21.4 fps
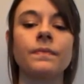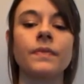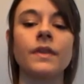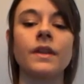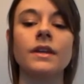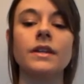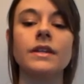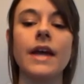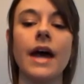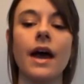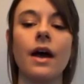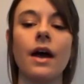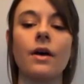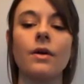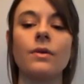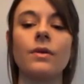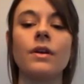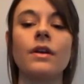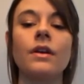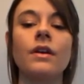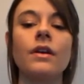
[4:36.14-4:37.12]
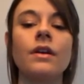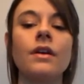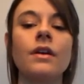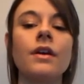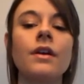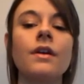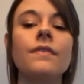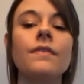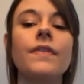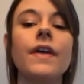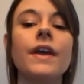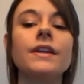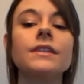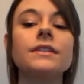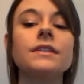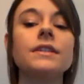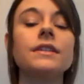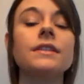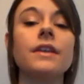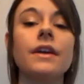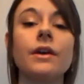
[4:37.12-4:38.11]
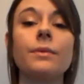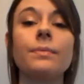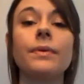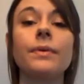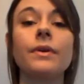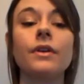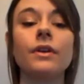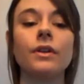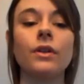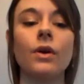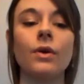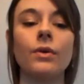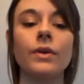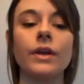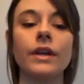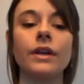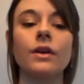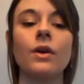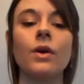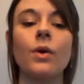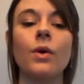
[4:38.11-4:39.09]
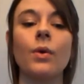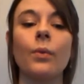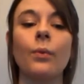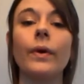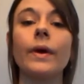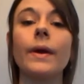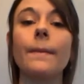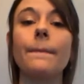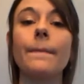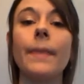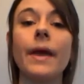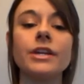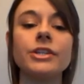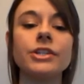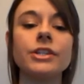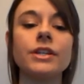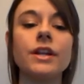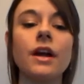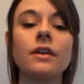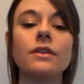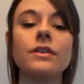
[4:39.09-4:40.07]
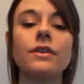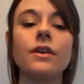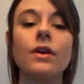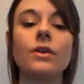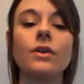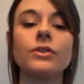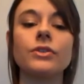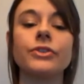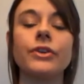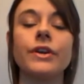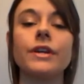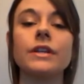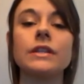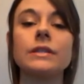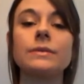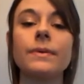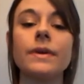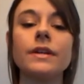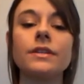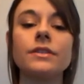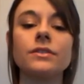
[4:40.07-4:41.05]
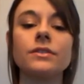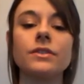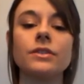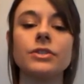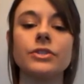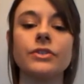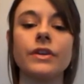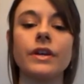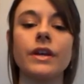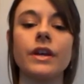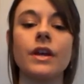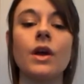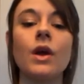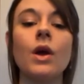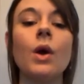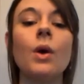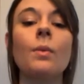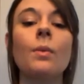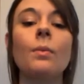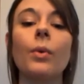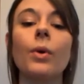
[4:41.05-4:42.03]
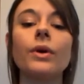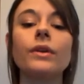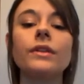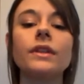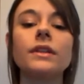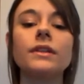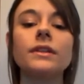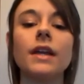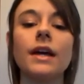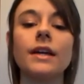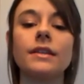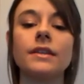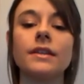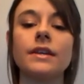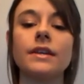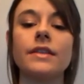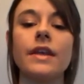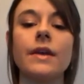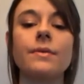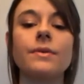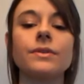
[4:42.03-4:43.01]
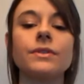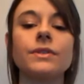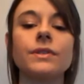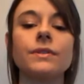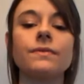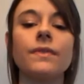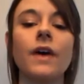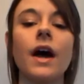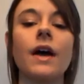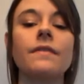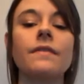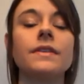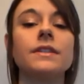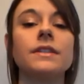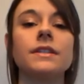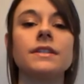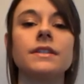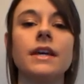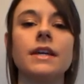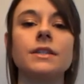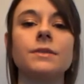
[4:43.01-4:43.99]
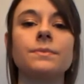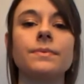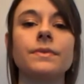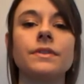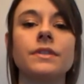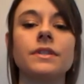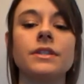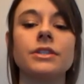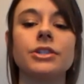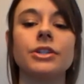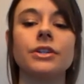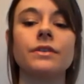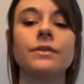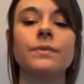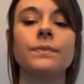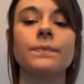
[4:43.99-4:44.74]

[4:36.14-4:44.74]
Now, thanks to therapeutic cloning, when a patient undergoes transplant surgery, more than likely they will survive this intense procedure.